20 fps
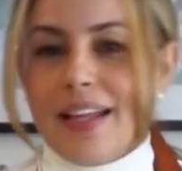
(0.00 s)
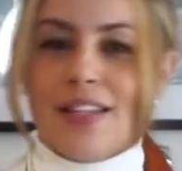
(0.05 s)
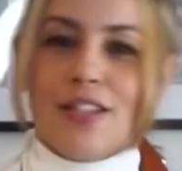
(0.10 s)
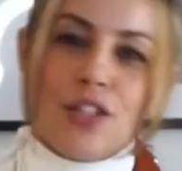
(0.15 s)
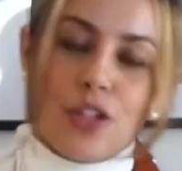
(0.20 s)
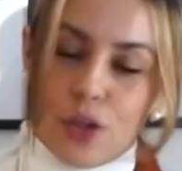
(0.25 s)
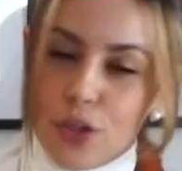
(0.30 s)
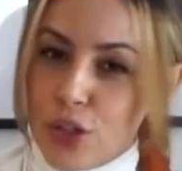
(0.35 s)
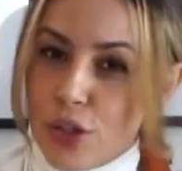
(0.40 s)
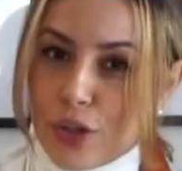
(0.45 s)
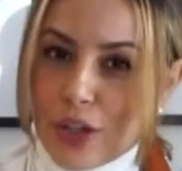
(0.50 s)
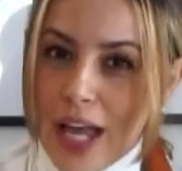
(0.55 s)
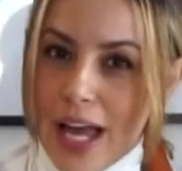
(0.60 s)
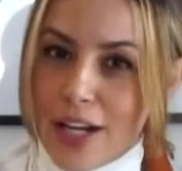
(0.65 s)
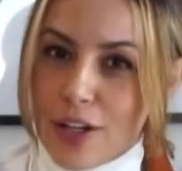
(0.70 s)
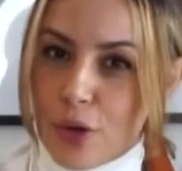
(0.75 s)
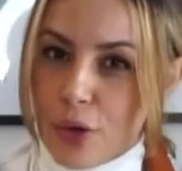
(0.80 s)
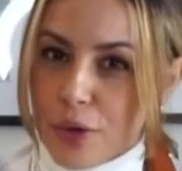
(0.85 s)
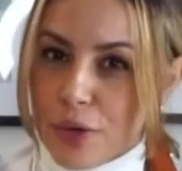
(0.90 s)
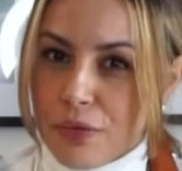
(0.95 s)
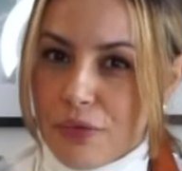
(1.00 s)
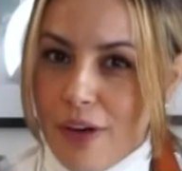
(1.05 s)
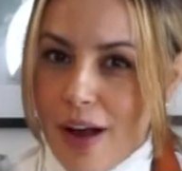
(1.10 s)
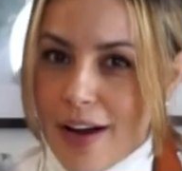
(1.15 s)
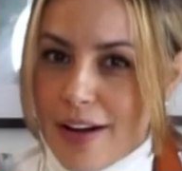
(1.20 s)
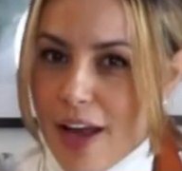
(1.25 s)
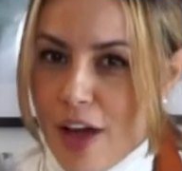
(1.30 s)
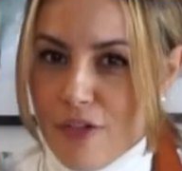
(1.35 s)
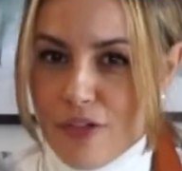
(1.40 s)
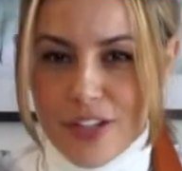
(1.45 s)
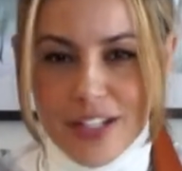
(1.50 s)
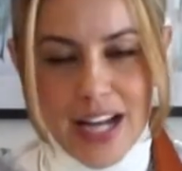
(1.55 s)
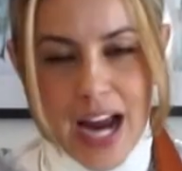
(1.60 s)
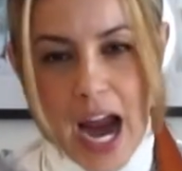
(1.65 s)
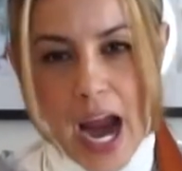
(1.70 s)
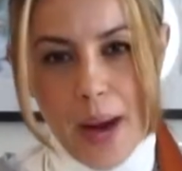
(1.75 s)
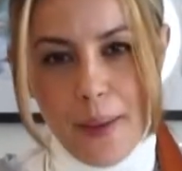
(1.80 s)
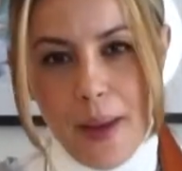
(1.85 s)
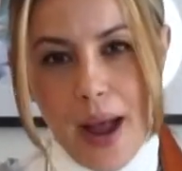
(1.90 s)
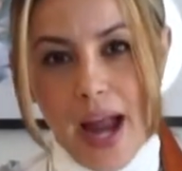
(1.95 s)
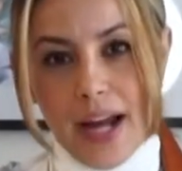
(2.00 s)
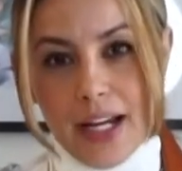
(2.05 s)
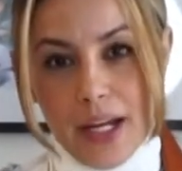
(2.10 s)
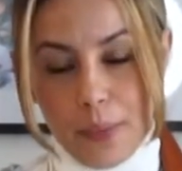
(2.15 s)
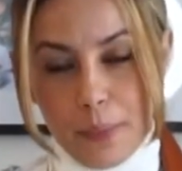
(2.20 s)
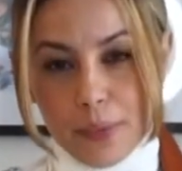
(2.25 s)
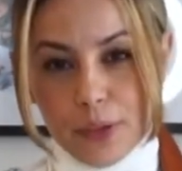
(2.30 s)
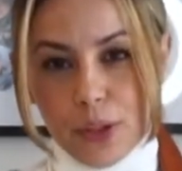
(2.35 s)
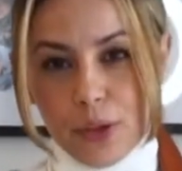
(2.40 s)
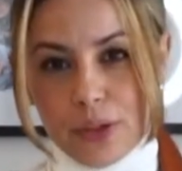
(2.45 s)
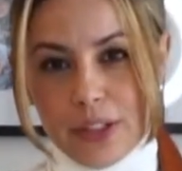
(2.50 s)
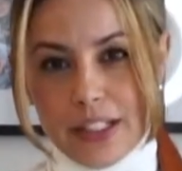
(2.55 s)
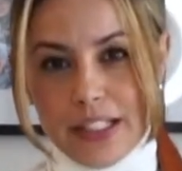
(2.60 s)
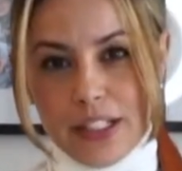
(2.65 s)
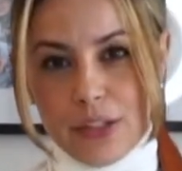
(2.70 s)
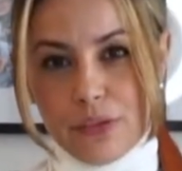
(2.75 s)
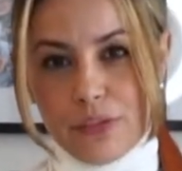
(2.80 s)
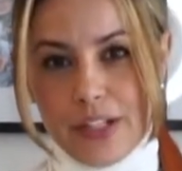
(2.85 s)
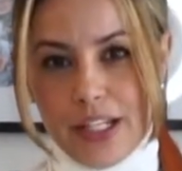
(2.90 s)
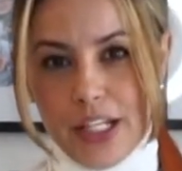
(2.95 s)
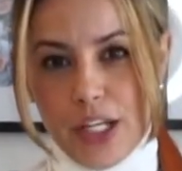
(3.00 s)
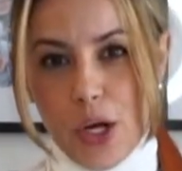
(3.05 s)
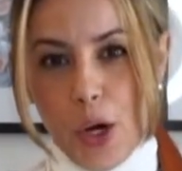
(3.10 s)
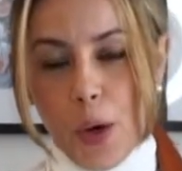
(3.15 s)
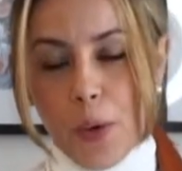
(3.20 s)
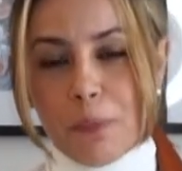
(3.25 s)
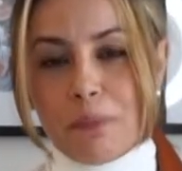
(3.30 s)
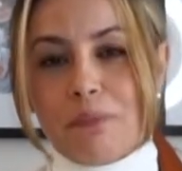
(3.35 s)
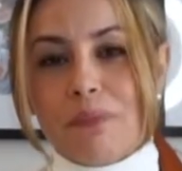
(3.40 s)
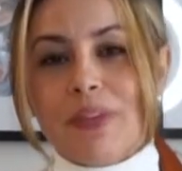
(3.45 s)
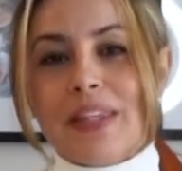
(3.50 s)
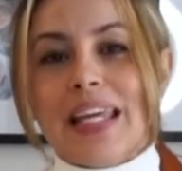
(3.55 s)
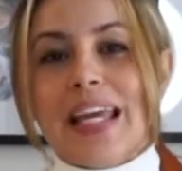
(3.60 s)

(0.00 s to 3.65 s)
so you get notified every time I upload a new video.